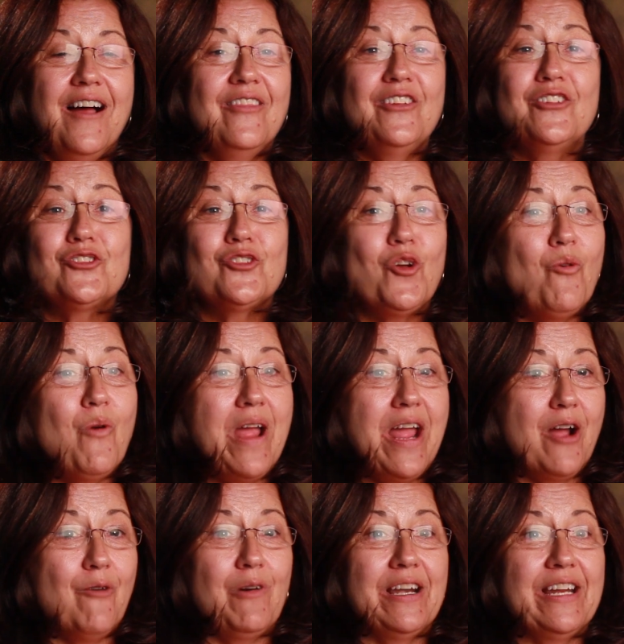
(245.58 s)
there's no way
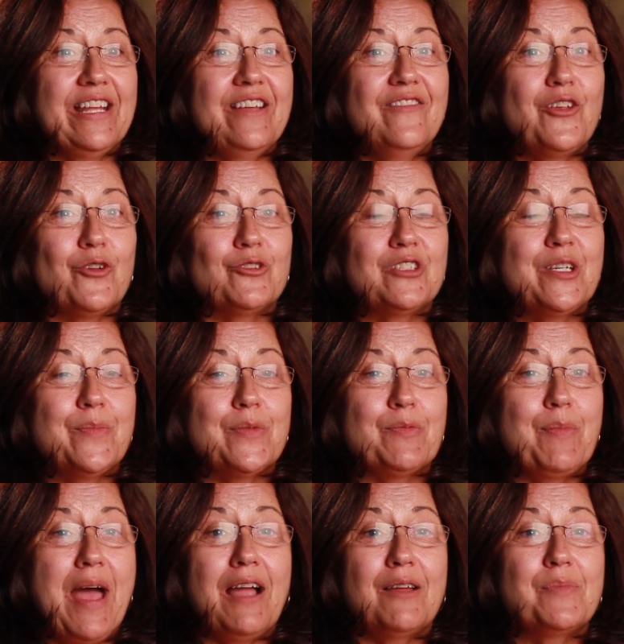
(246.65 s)
I want to give those chips
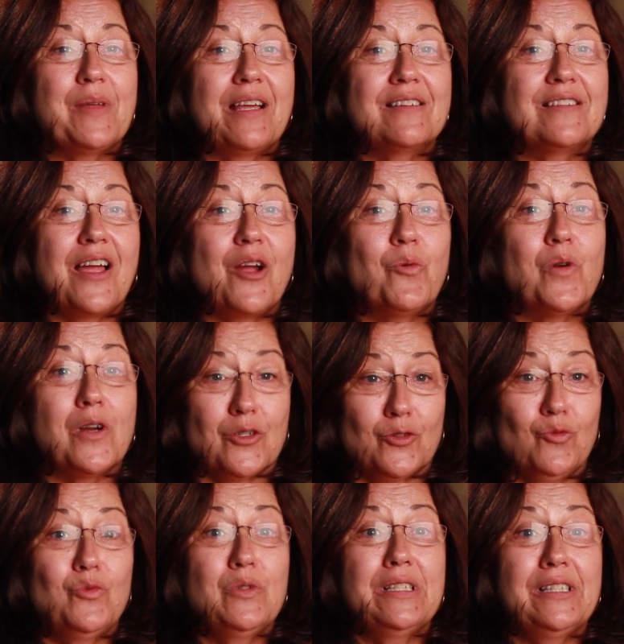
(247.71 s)
back, because I
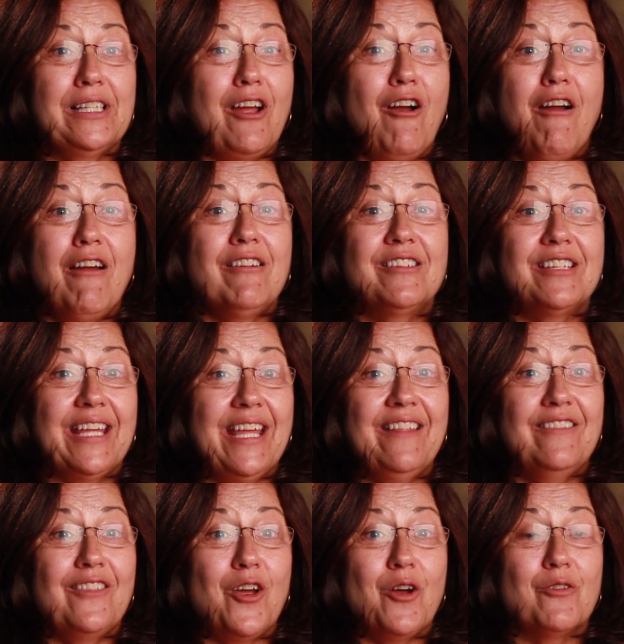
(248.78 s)
worked really hard to get
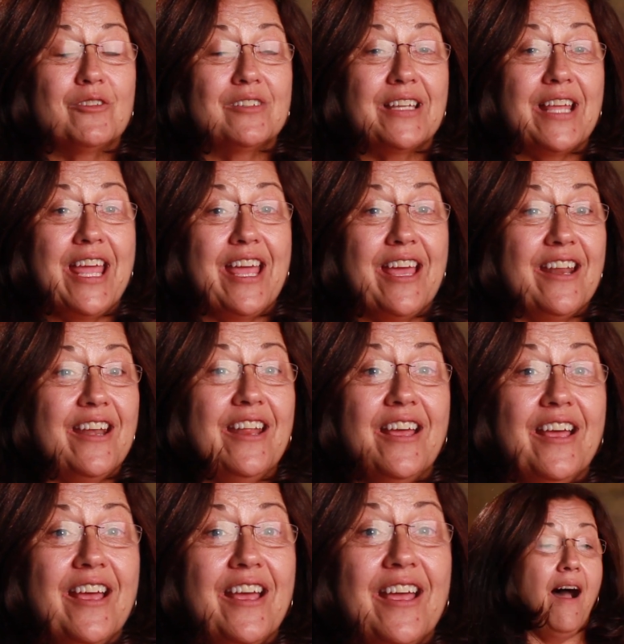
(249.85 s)
those. And
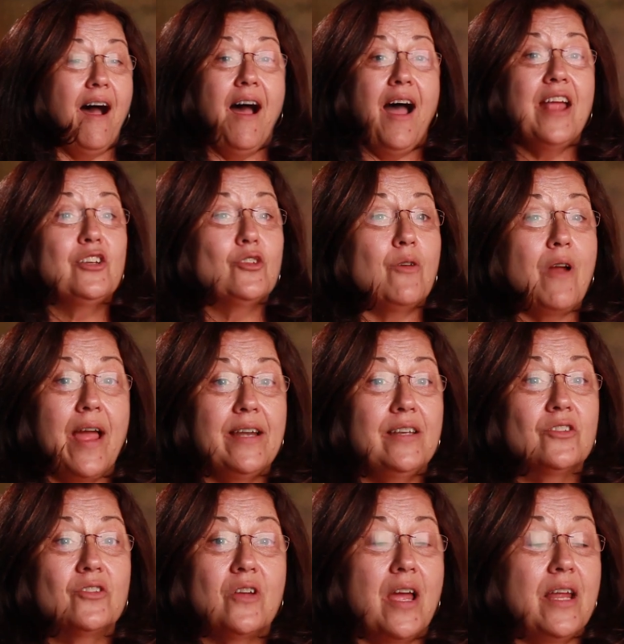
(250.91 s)
I tried
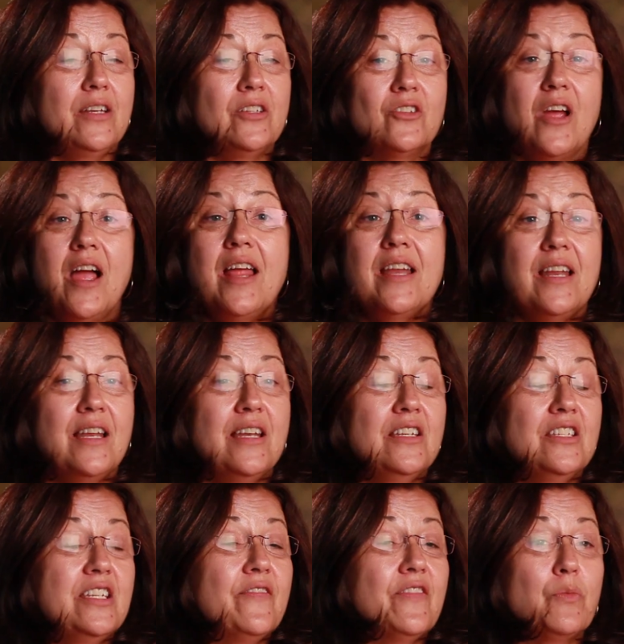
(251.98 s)
and tried and tried in
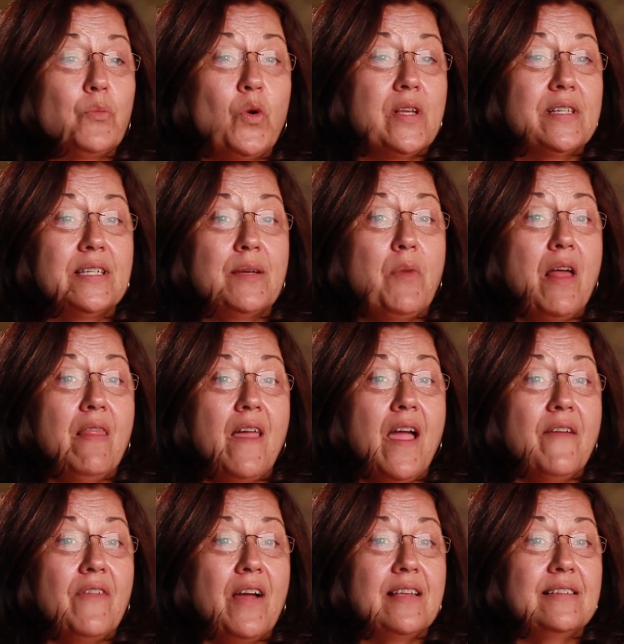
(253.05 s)
different points in my
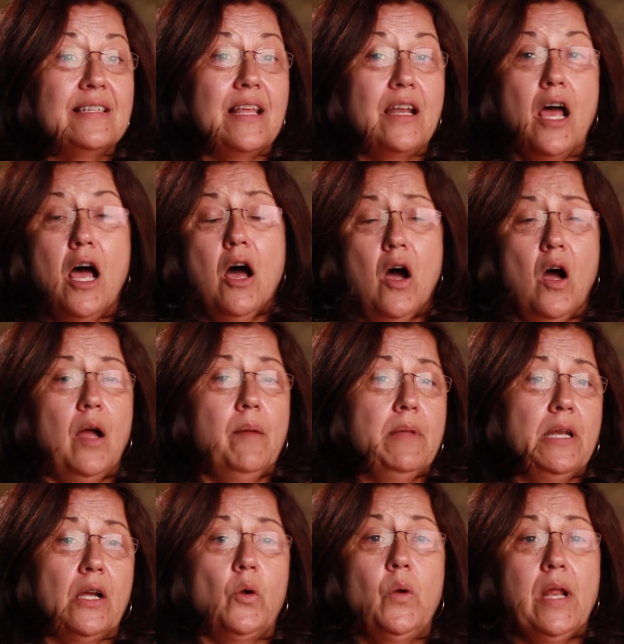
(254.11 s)
life. I said, oh, I'm
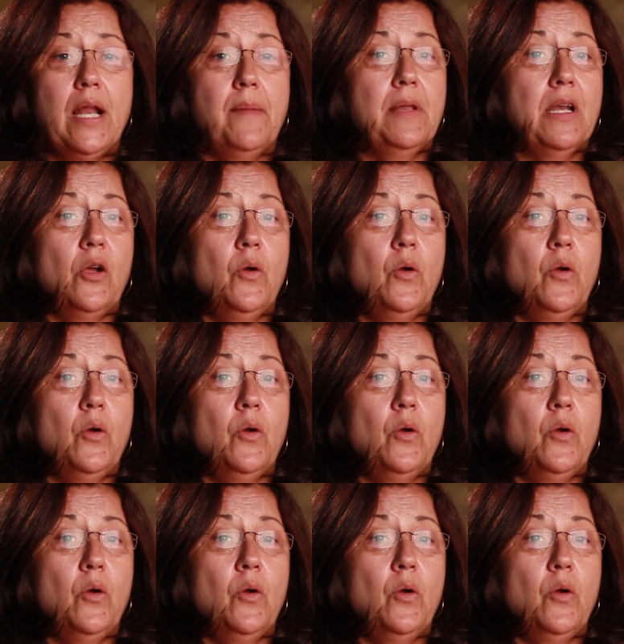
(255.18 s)
gonna quit.